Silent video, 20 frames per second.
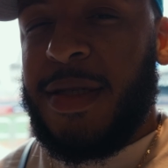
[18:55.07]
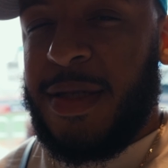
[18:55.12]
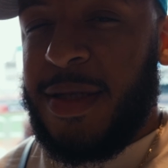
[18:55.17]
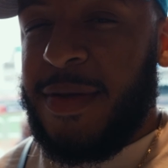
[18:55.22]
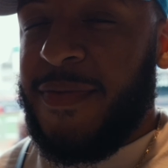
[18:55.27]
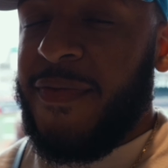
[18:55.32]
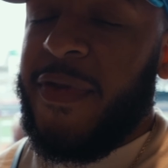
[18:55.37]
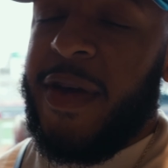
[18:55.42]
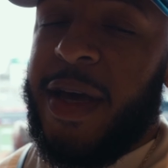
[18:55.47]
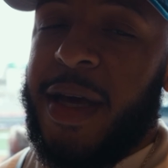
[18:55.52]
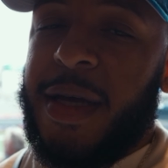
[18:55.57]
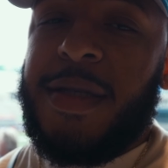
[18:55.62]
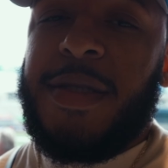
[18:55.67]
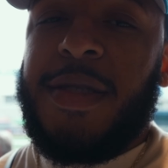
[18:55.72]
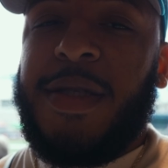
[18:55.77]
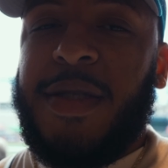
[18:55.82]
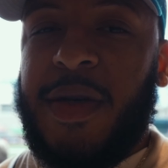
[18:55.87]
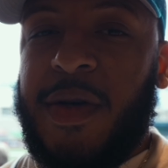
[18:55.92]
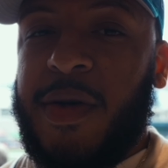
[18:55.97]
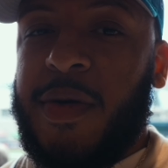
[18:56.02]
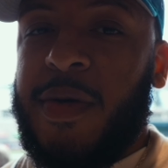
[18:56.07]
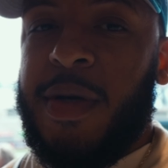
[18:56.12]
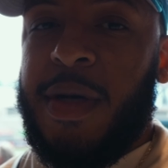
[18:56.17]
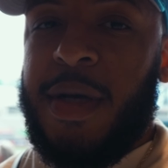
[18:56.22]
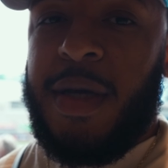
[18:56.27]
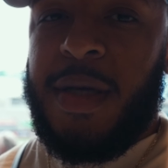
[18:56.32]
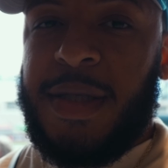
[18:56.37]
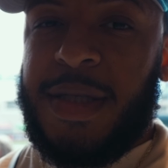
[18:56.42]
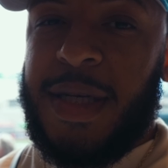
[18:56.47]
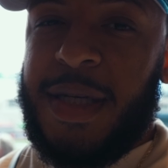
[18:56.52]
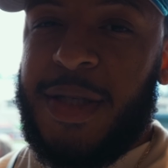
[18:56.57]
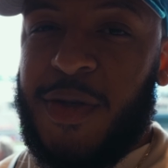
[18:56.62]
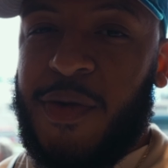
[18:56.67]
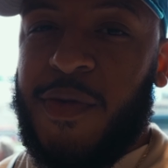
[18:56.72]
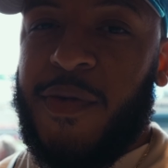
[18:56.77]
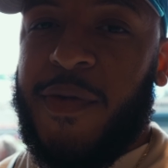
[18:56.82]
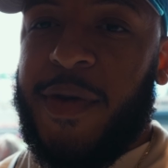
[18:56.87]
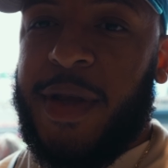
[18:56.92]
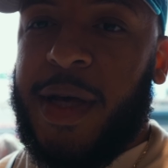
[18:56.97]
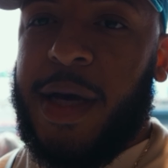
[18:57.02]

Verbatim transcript: to some fans. So stay tuned for